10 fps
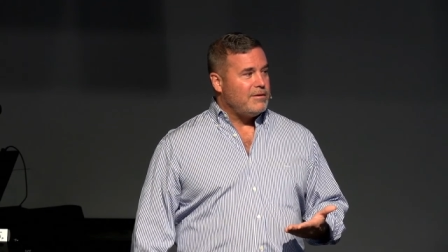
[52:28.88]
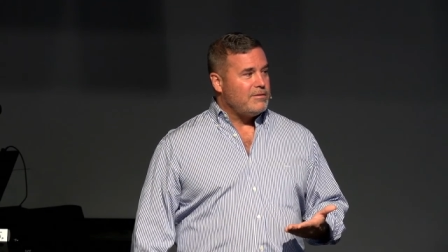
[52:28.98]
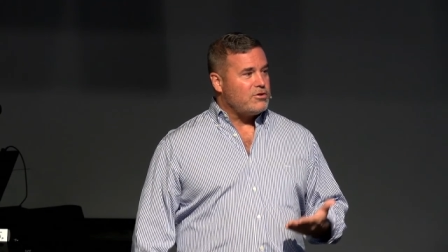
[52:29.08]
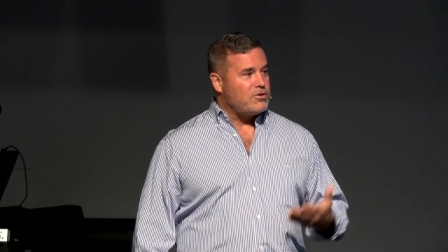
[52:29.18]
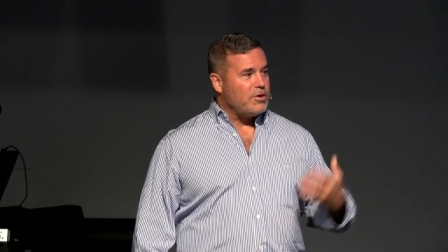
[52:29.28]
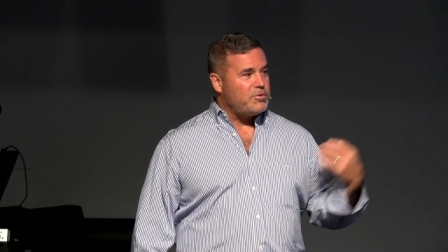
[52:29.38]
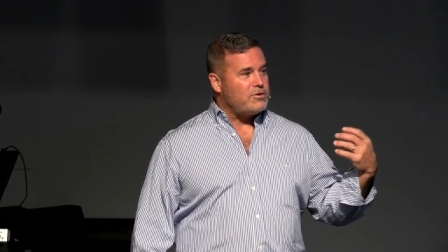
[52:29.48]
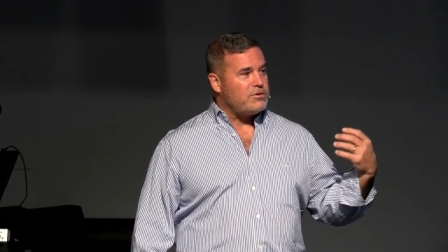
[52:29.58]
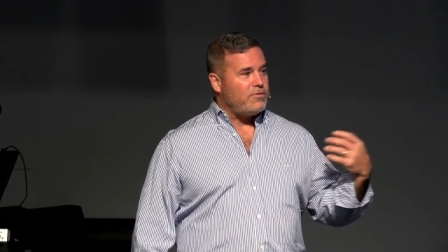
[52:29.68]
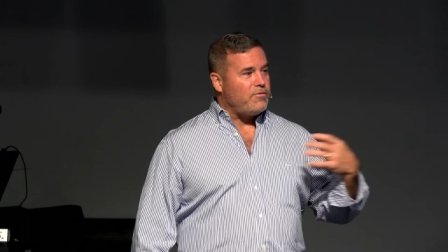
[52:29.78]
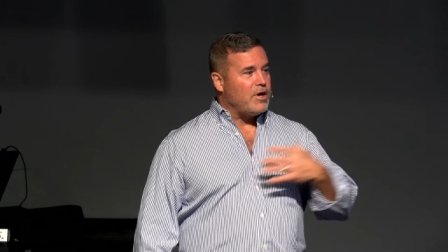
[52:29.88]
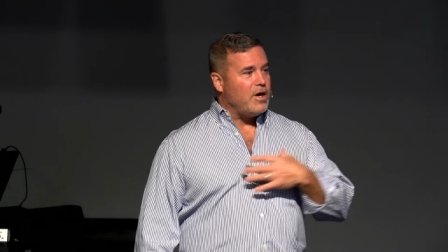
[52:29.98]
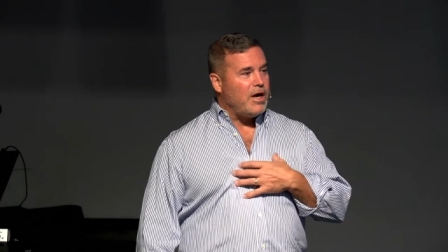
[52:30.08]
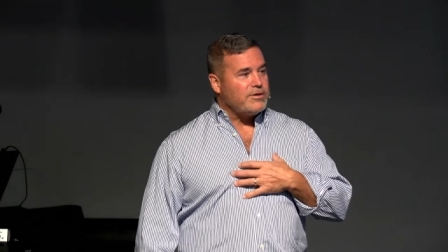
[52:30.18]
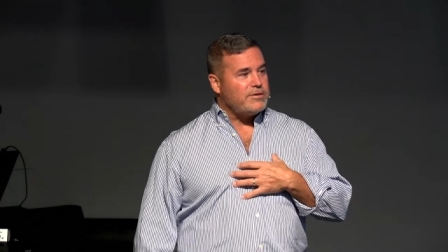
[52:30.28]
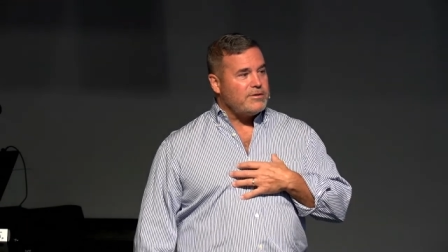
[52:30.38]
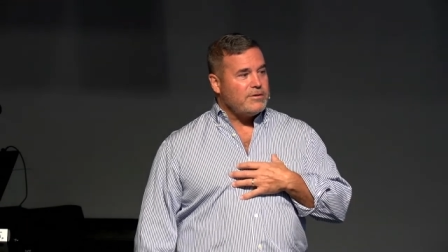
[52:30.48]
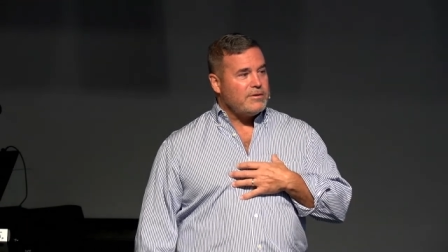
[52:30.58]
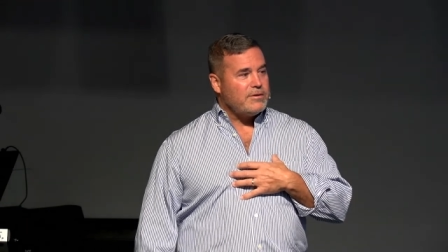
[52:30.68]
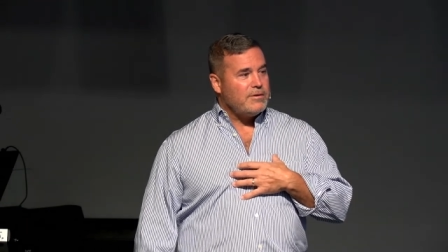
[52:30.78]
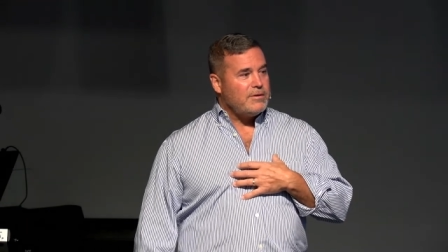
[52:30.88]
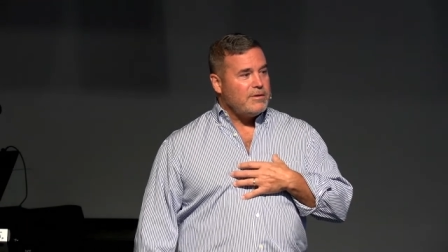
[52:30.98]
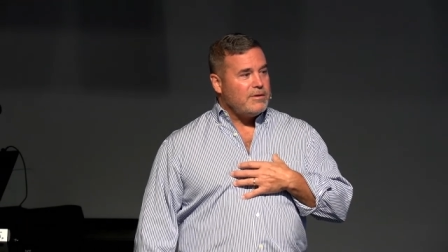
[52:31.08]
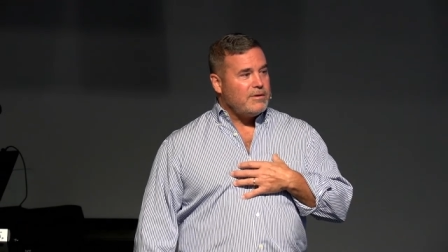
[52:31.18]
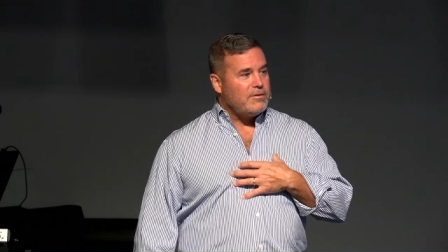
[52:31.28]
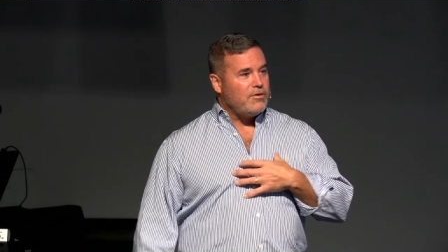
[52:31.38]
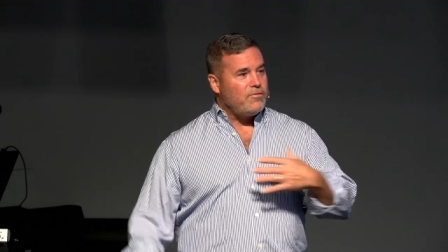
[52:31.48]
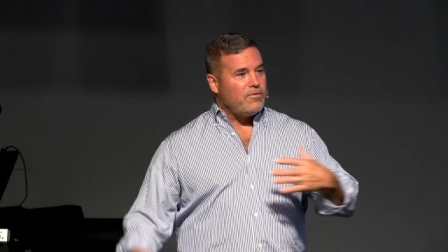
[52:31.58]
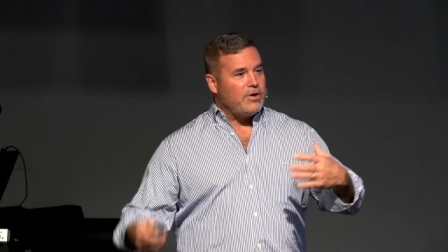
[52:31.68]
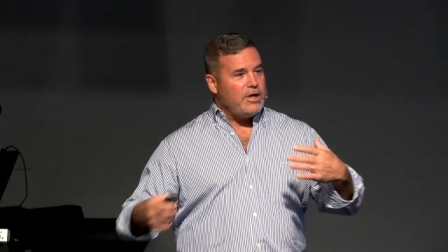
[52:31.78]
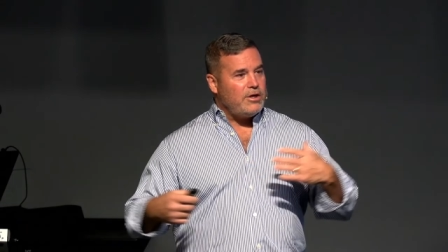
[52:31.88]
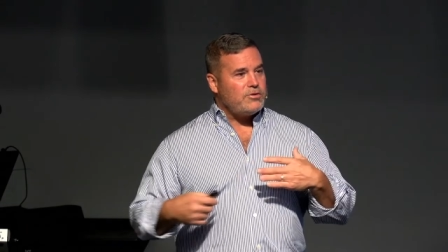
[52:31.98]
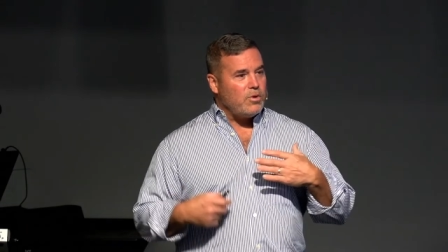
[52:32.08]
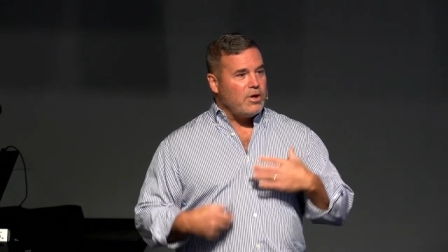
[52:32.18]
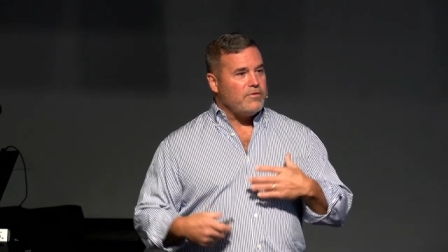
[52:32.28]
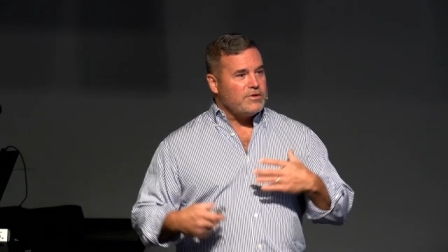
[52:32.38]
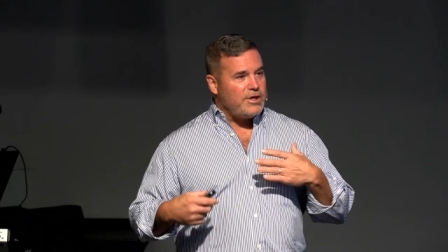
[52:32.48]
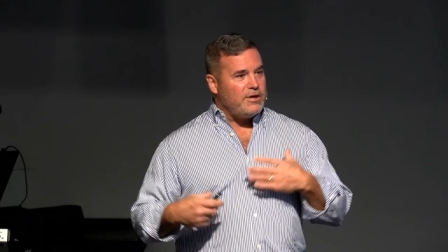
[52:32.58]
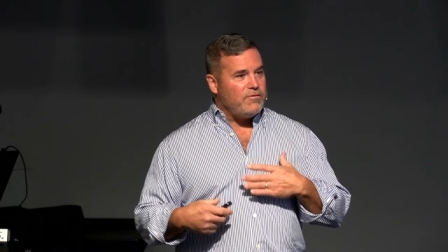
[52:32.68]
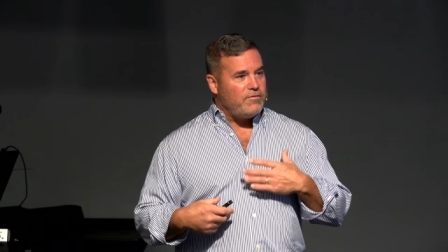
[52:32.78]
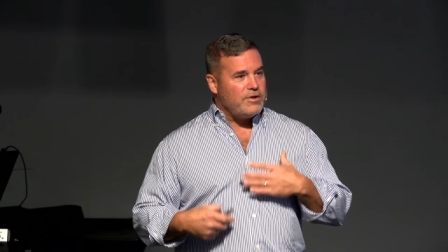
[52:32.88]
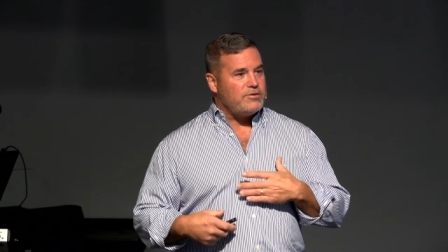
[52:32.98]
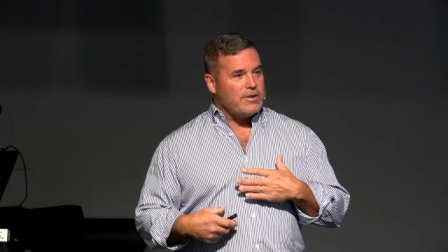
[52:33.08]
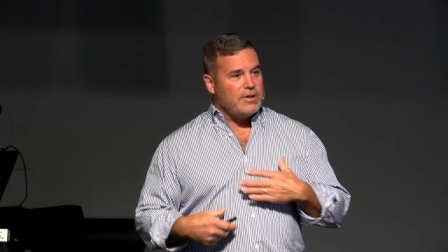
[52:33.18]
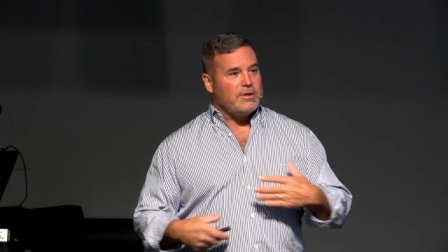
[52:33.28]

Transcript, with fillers: The scriptures are for us. They're for each one of us individually to,